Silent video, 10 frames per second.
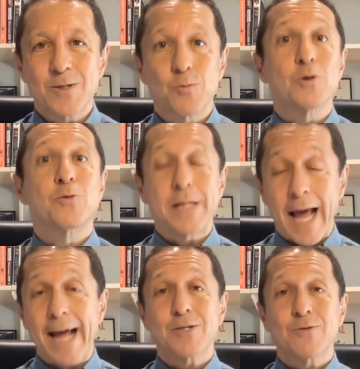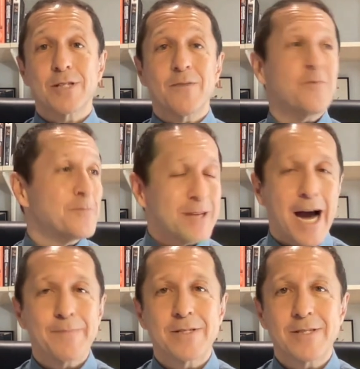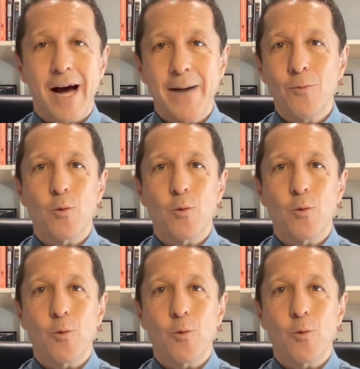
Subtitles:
We'll be answering them from time to time.